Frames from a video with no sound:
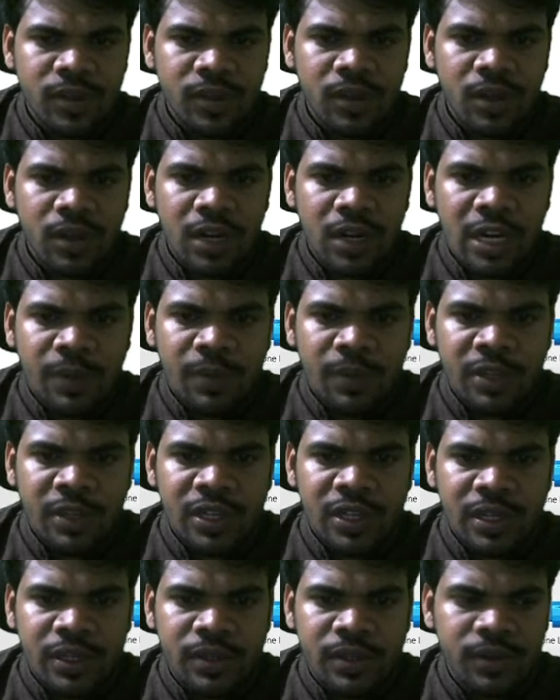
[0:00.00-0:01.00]
Or let me
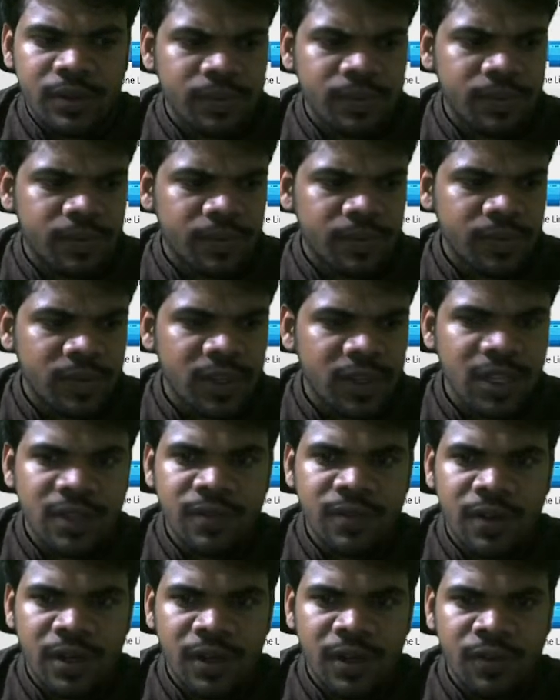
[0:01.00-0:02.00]
check. Yes,
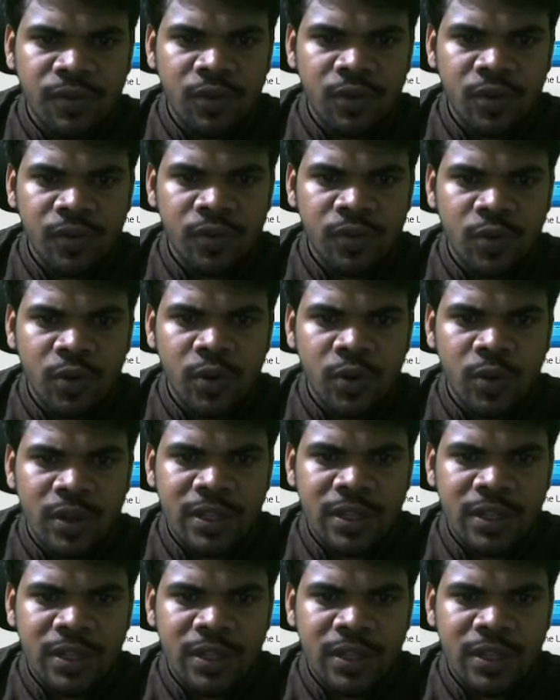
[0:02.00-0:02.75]
44, 4 you are